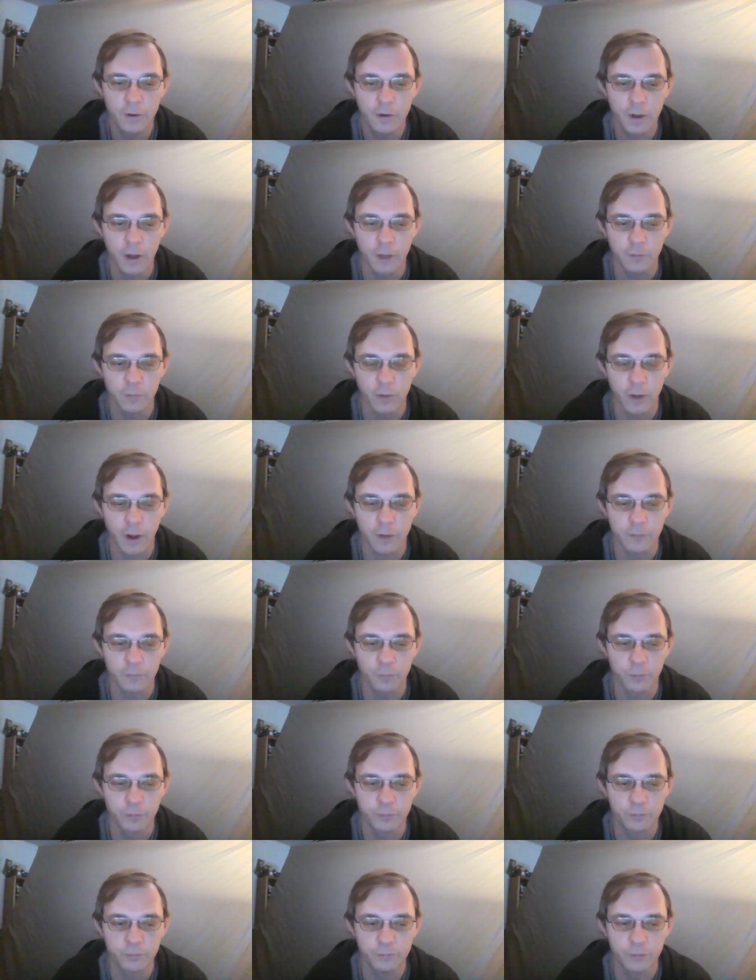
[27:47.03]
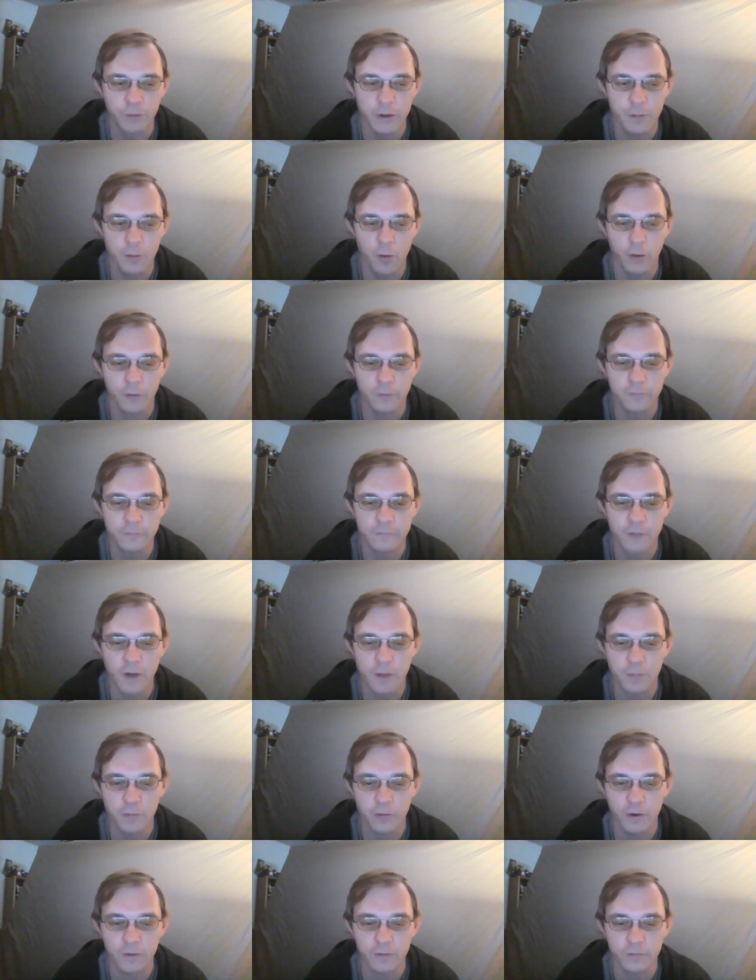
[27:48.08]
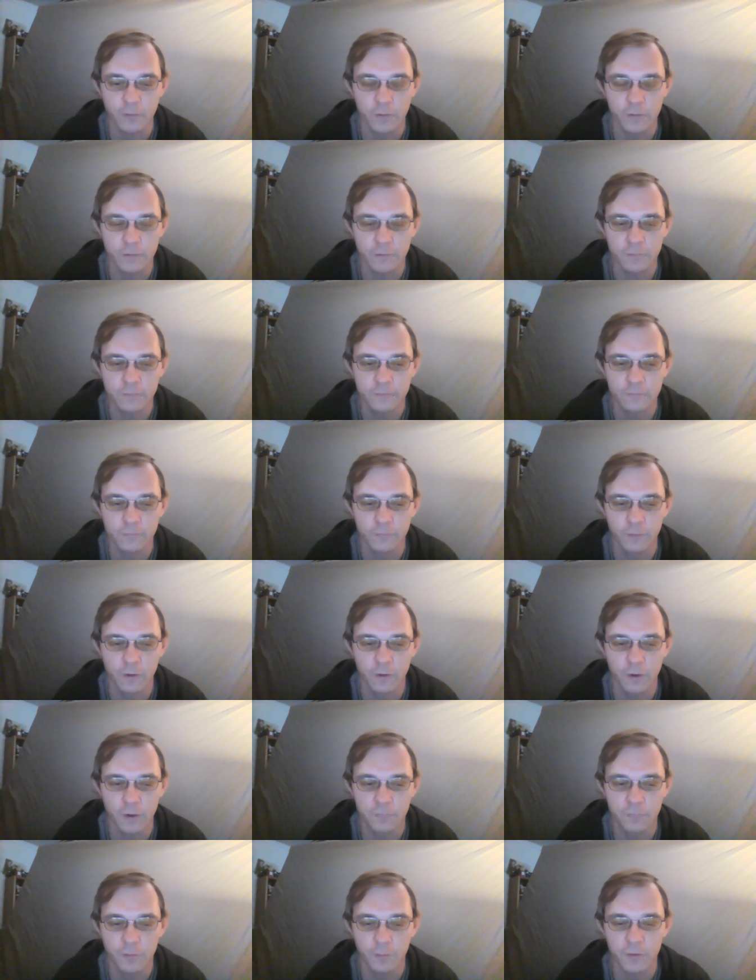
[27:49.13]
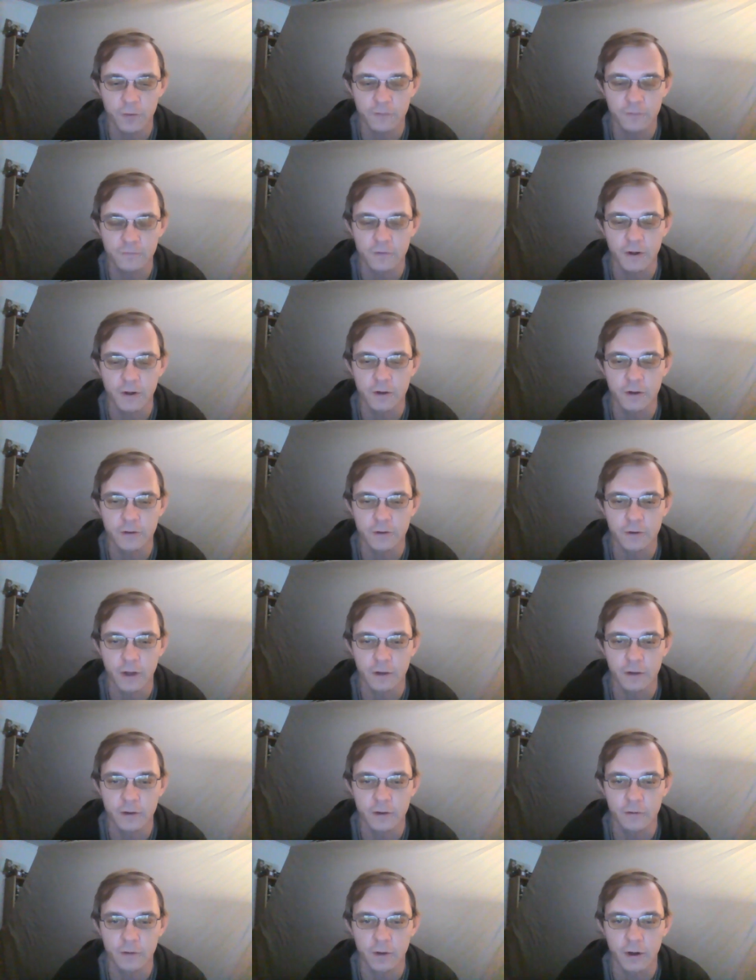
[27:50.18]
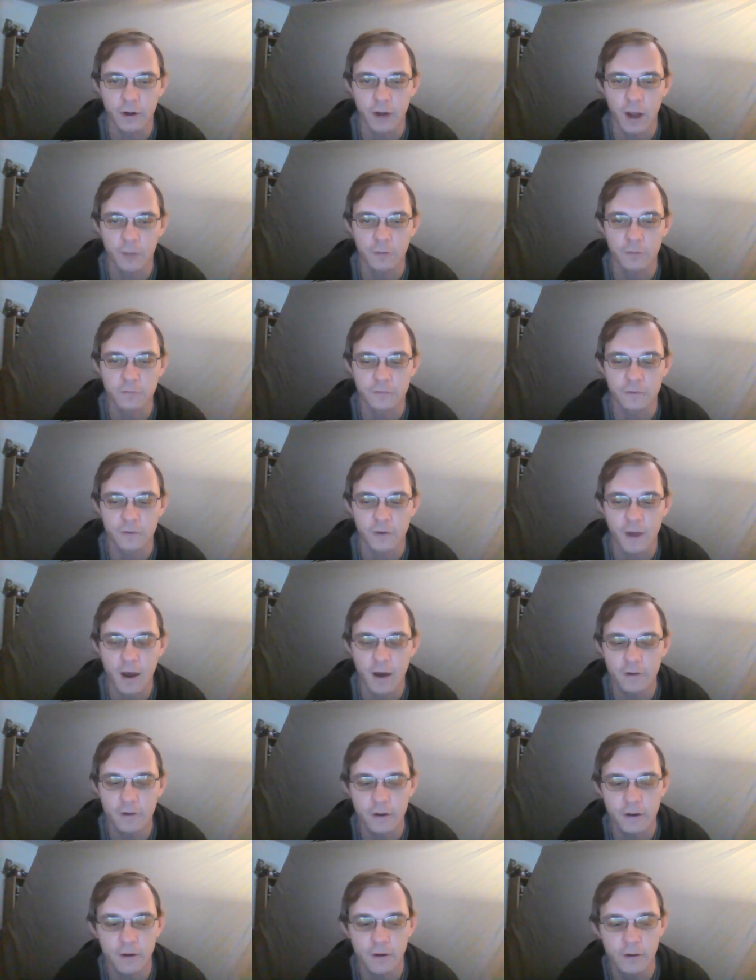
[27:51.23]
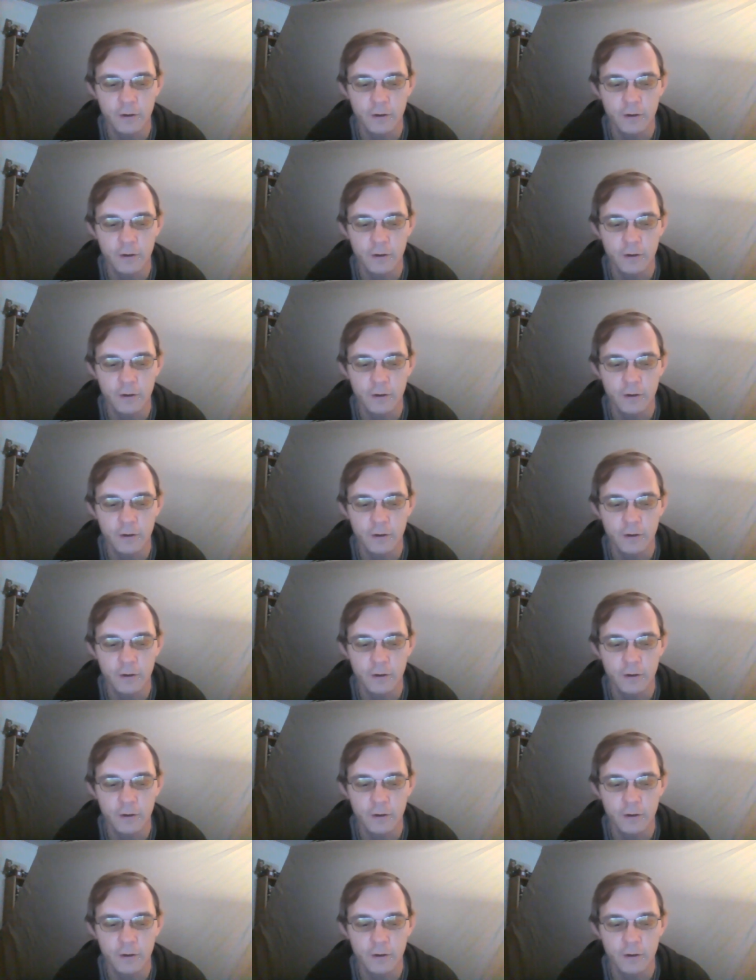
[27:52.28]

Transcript: and be more separate than this, you know, from the city in Hamilton County.